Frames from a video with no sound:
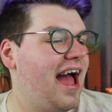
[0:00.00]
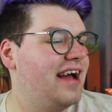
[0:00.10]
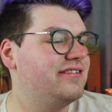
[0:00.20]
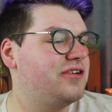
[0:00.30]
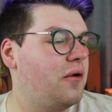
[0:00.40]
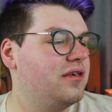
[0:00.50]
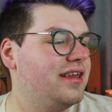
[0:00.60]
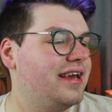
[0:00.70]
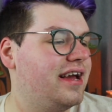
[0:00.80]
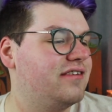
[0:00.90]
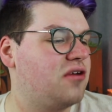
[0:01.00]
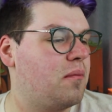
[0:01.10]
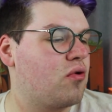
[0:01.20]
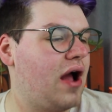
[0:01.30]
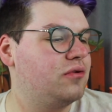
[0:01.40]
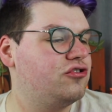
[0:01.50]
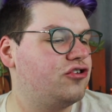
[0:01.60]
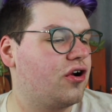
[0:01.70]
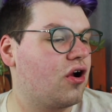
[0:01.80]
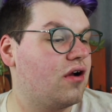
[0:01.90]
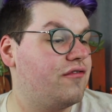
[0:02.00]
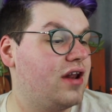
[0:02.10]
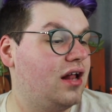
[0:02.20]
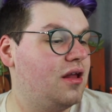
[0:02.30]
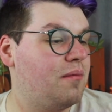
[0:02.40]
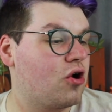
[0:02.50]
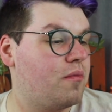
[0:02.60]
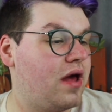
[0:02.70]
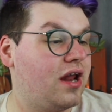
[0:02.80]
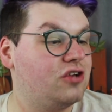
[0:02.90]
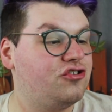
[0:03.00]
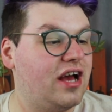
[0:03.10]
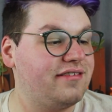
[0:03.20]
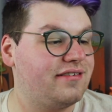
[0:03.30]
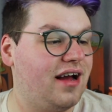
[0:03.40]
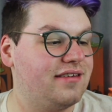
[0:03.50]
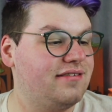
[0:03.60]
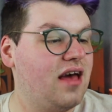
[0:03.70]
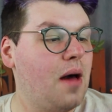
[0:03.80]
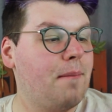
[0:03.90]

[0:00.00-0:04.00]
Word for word: and Totally is brown sugar, vanilla bourbon, chestnuts,